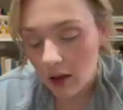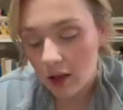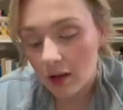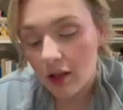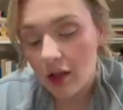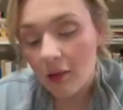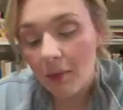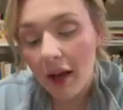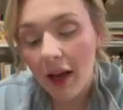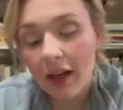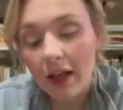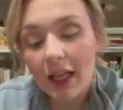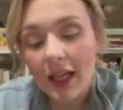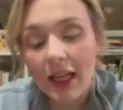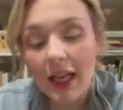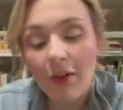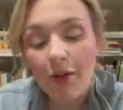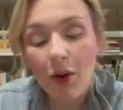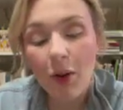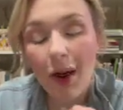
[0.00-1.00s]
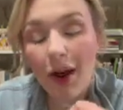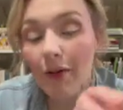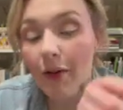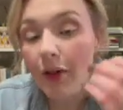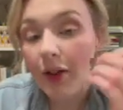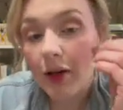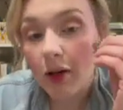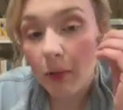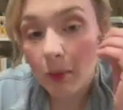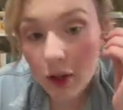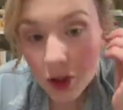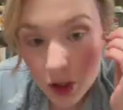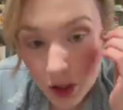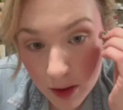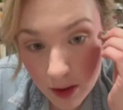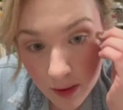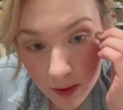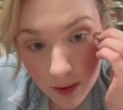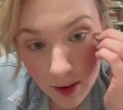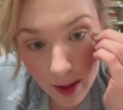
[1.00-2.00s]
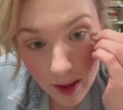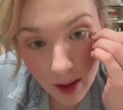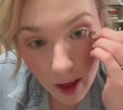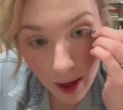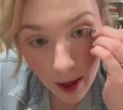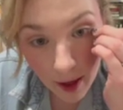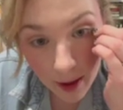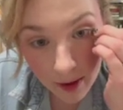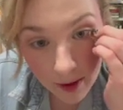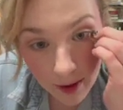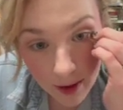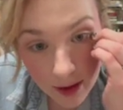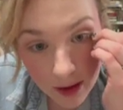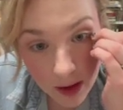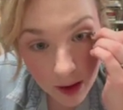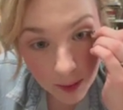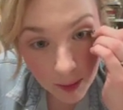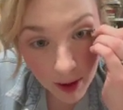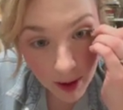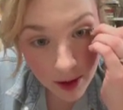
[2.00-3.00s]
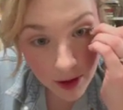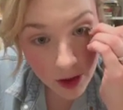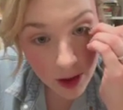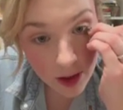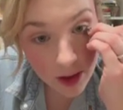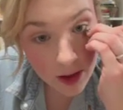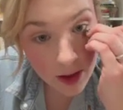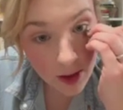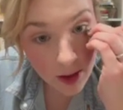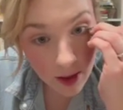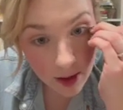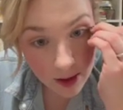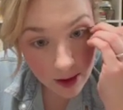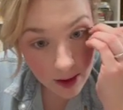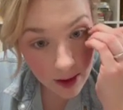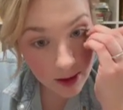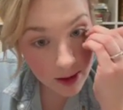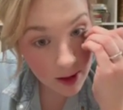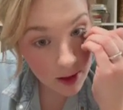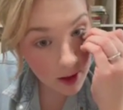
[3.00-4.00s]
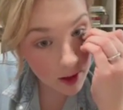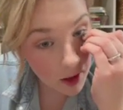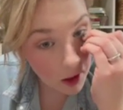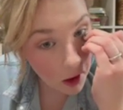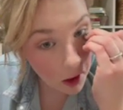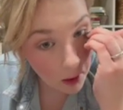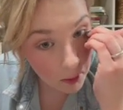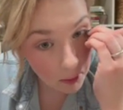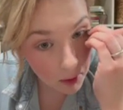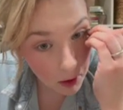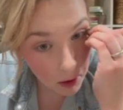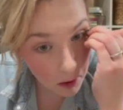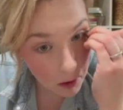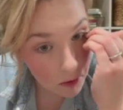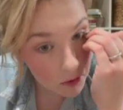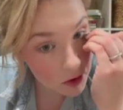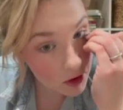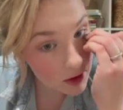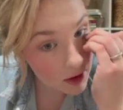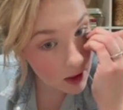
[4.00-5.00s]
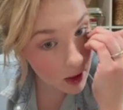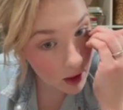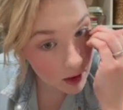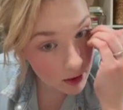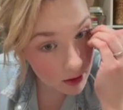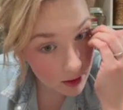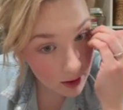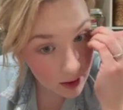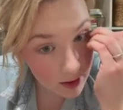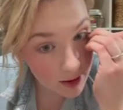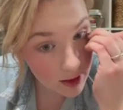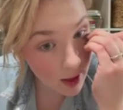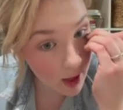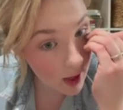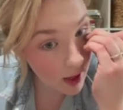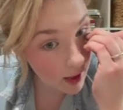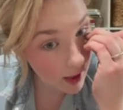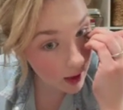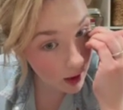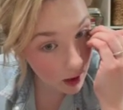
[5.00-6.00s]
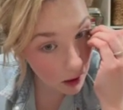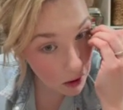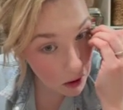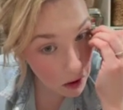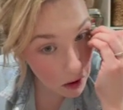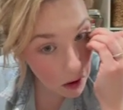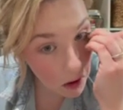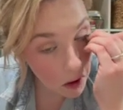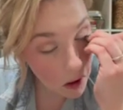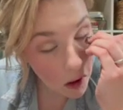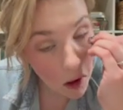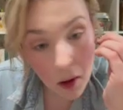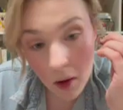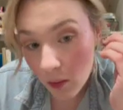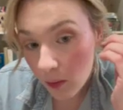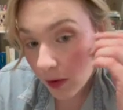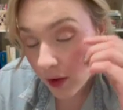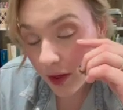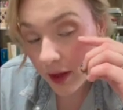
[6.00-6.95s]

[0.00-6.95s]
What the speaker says: Depending, if you have a thinner brush, you can do that. I like to pinch it so that it's nice and thin, and we're gonna go just under this eye with